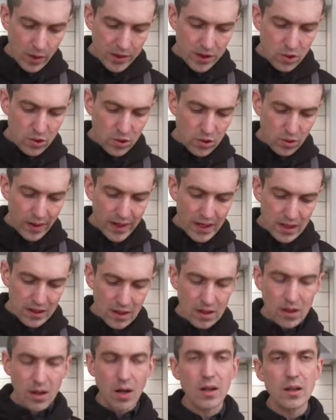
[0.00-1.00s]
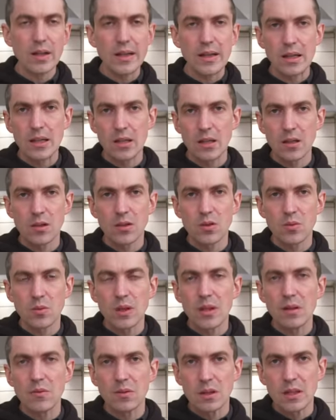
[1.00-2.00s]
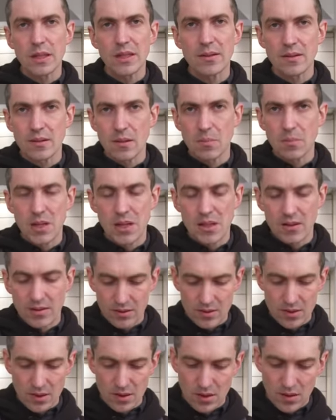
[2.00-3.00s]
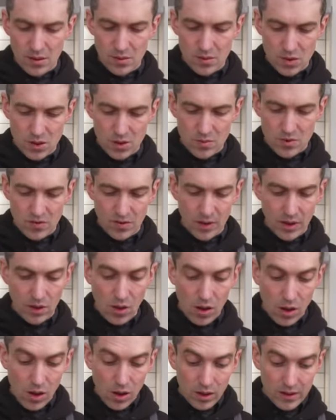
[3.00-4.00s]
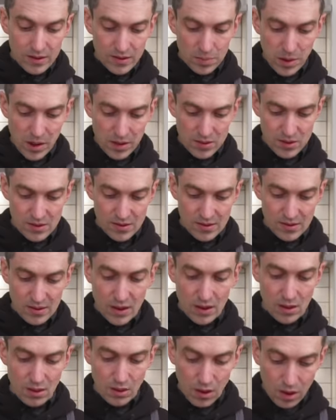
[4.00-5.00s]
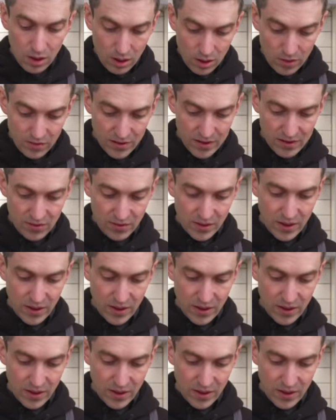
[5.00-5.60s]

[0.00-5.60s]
when you grate the garlic, you know, you really release the beast, you know, in terms of like all its pungency, all of its